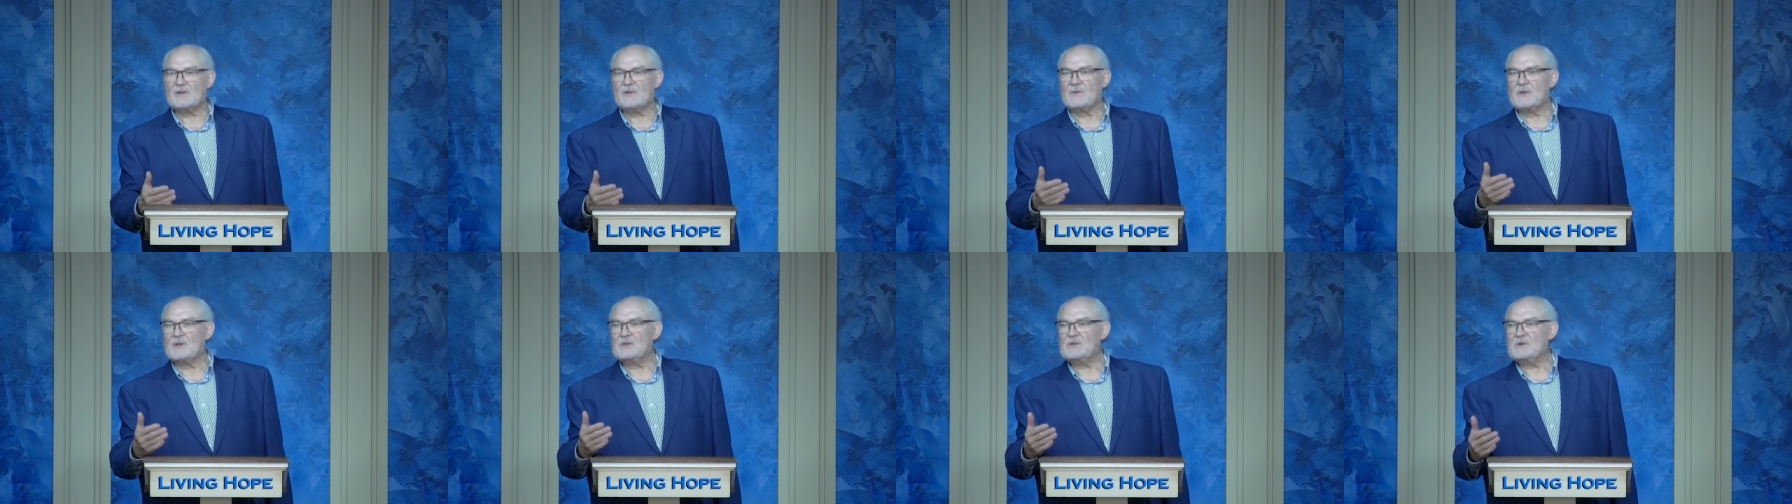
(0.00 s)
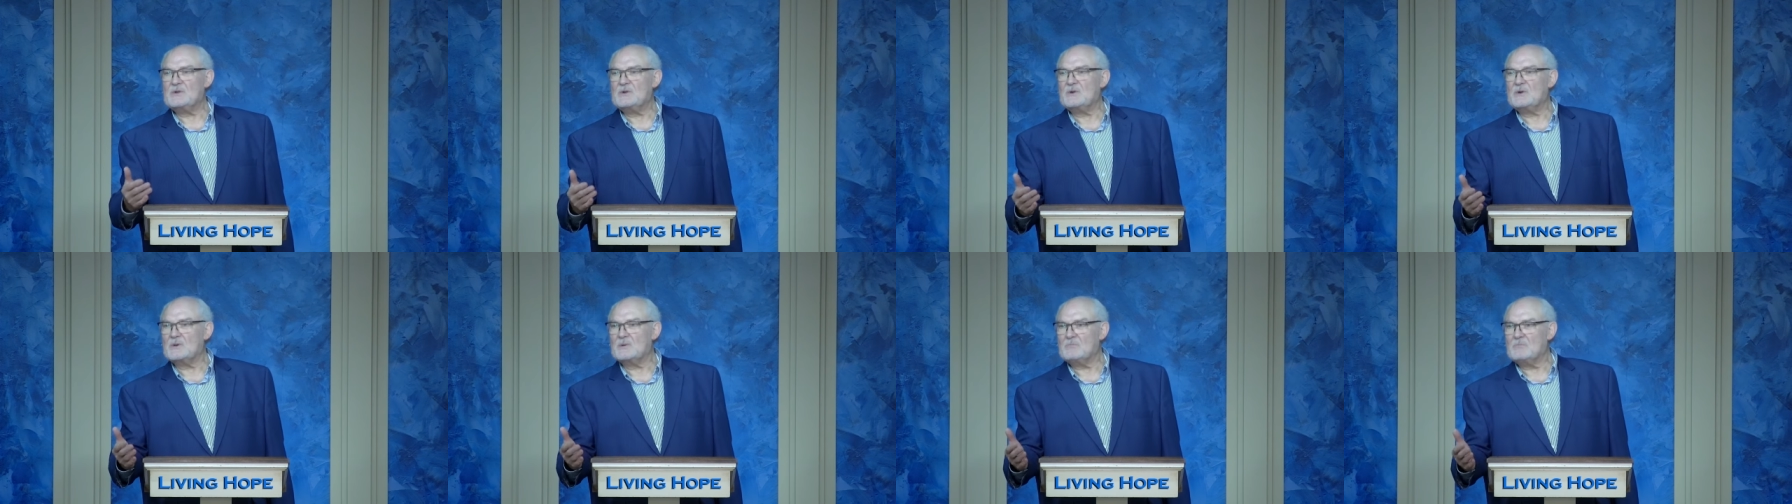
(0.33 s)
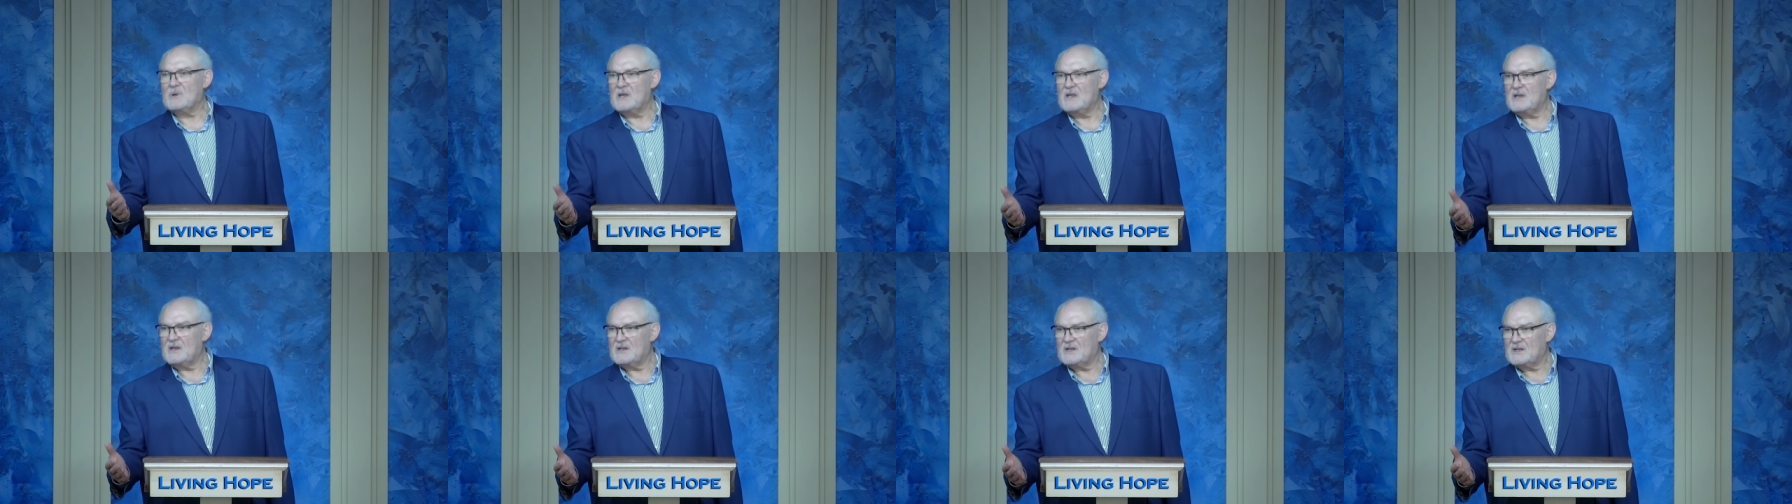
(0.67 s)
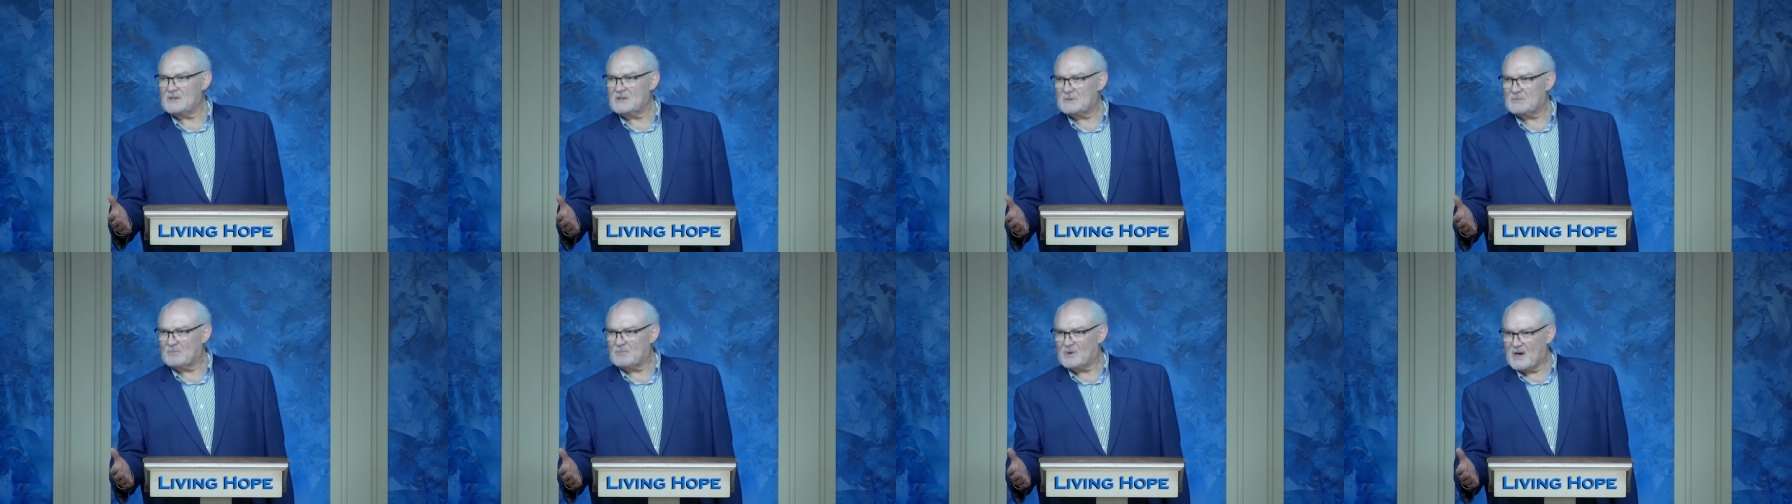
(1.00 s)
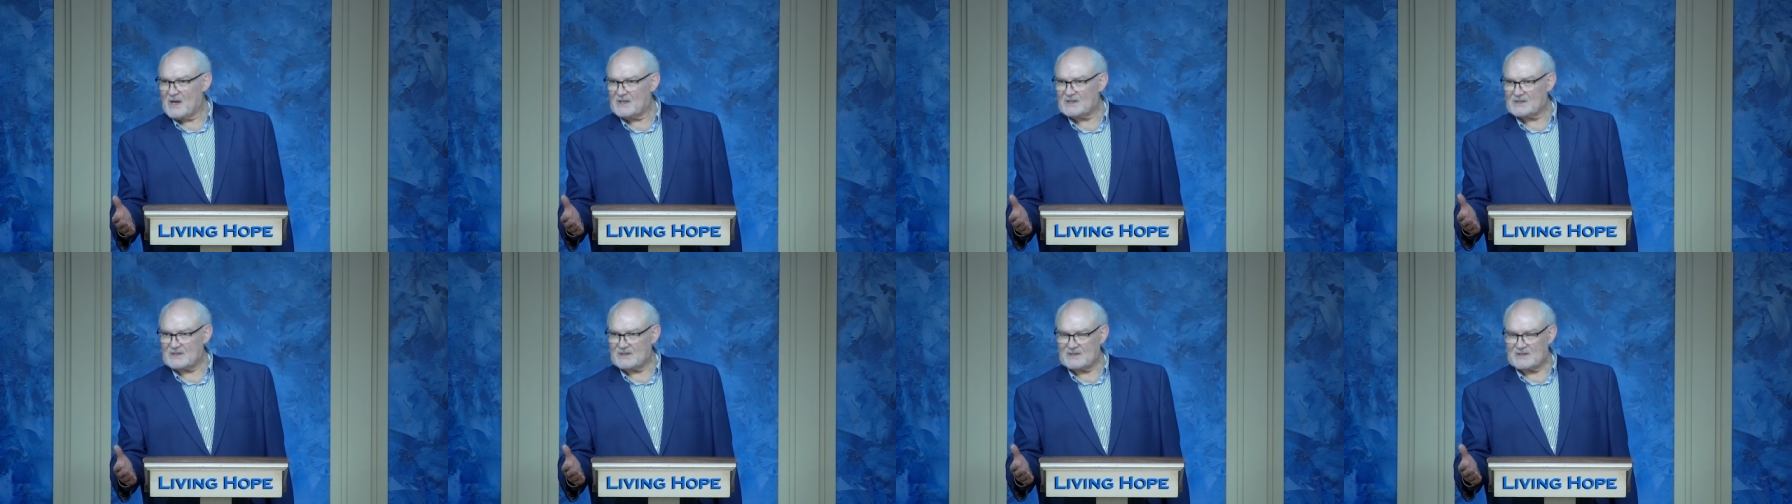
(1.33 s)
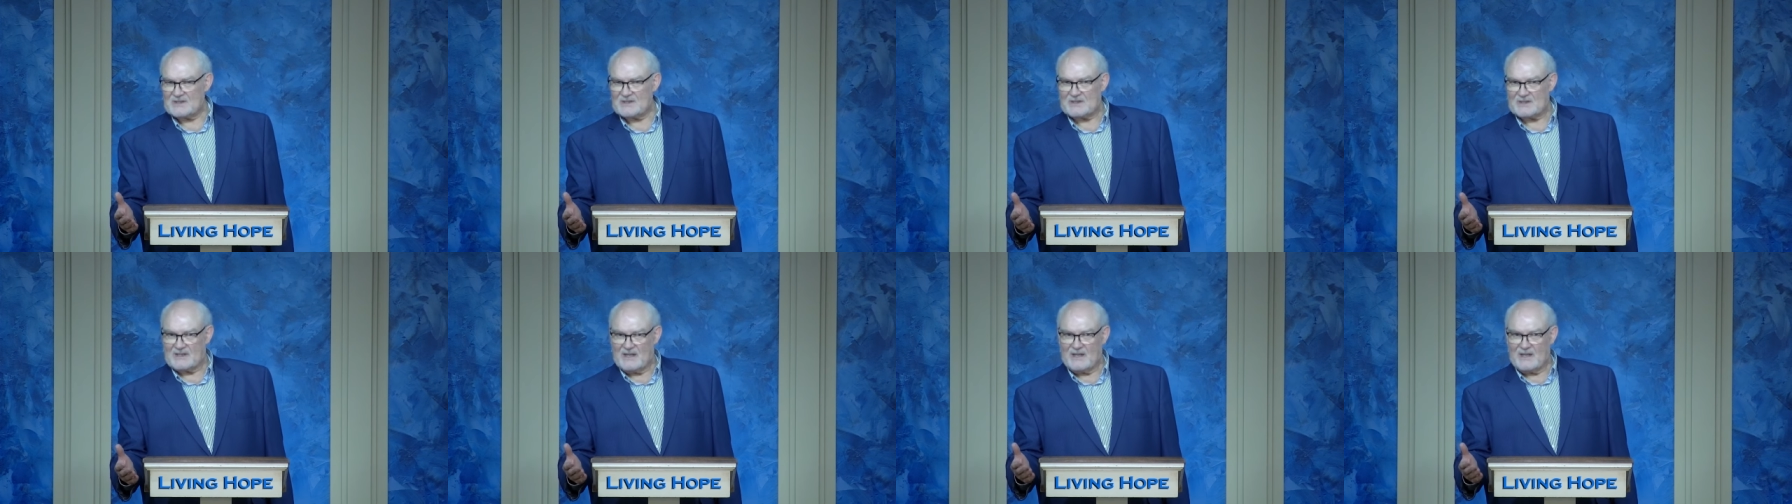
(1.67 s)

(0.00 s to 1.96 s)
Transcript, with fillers: that you can be in his presence,